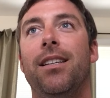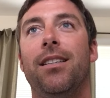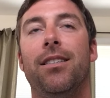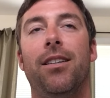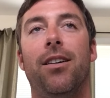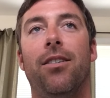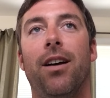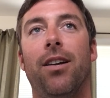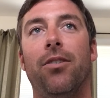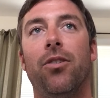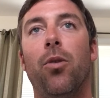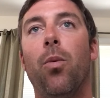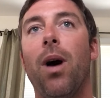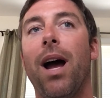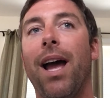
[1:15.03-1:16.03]
you know, I don't
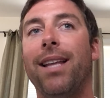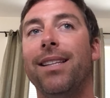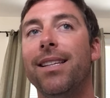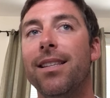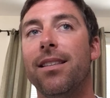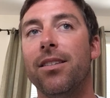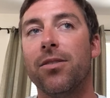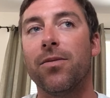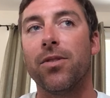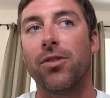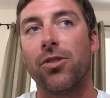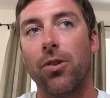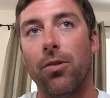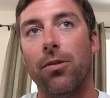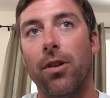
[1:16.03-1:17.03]
know why I did this for
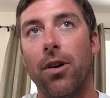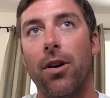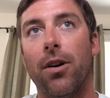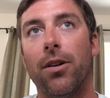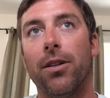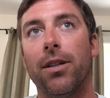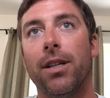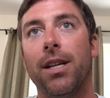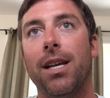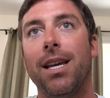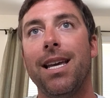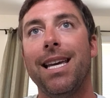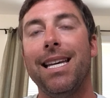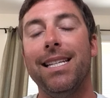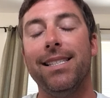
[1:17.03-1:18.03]
so long,
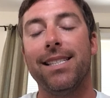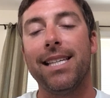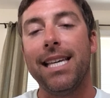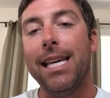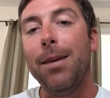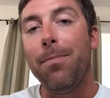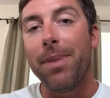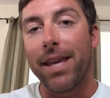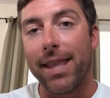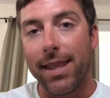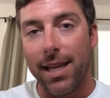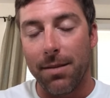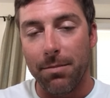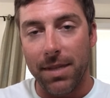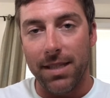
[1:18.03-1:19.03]
is keeping
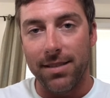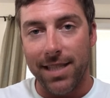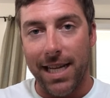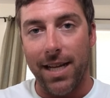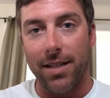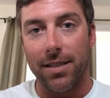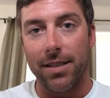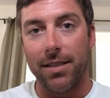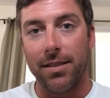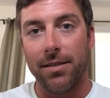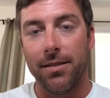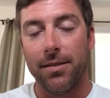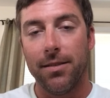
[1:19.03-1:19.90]
that mentality.